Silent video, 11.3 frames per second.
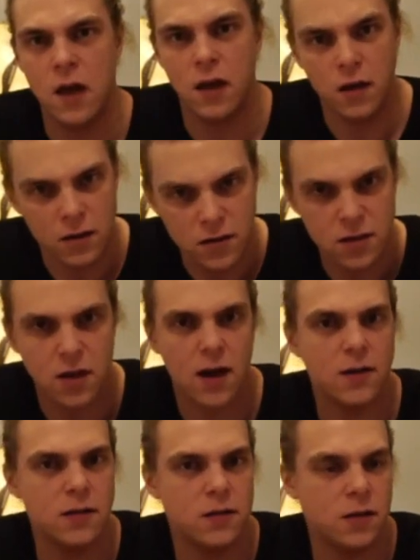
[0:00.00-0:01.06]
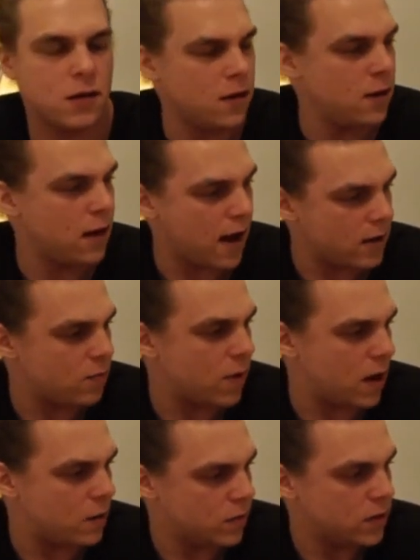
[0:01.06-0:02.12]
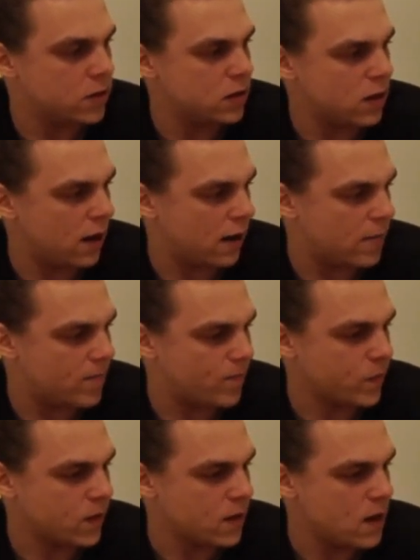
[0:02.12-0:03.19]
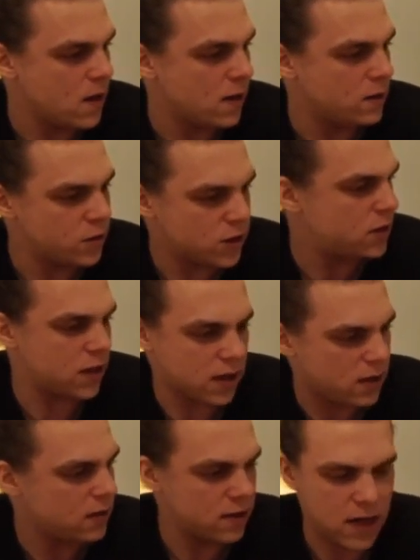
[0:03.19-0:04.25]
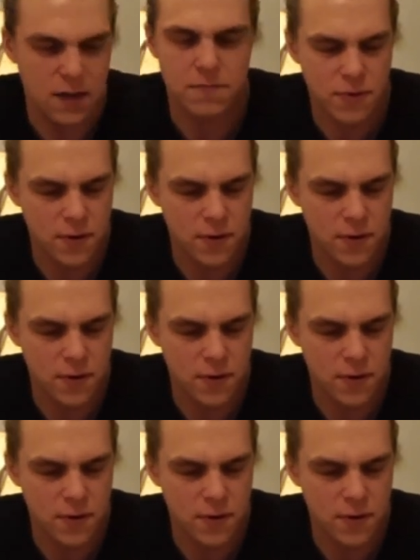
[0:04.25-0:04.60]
concise at the moment. just to keep